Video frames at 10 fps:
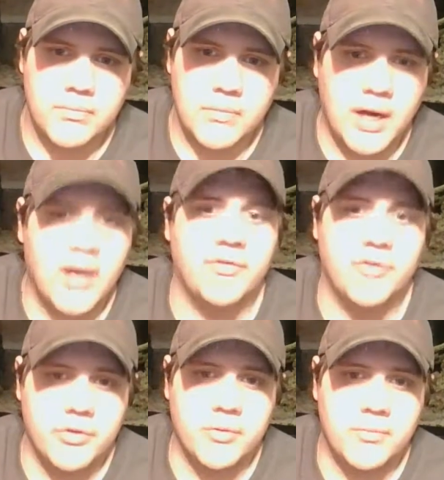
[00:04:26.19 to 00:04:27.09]
I have to
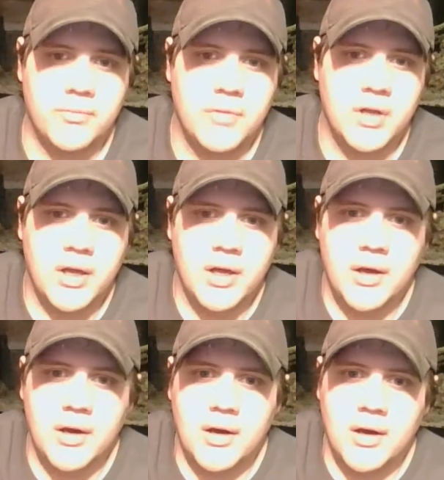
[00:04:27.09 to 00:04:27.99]
do
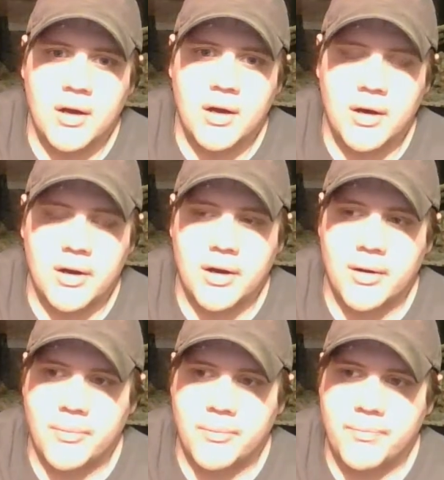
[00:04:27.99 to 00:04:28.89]

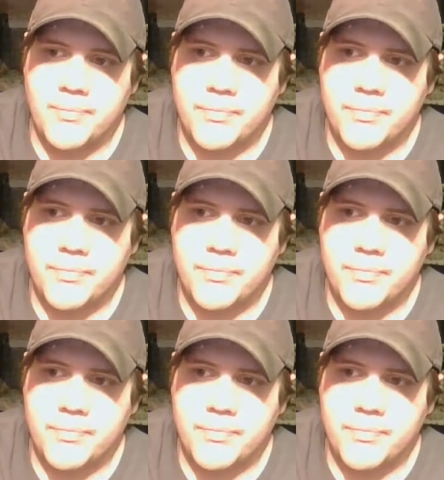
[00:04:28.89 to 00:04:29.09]
them.